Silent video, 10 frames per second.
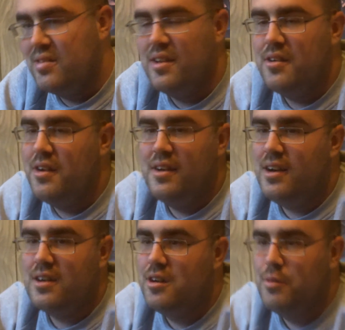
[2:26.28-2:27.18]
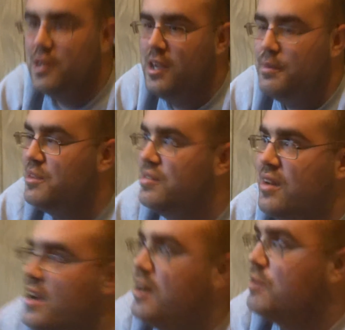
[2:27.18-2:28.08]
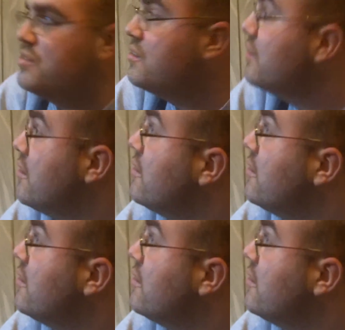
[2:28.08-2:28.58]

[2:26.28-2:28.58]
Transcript: Because I know you're not going to want to oh. keep this house.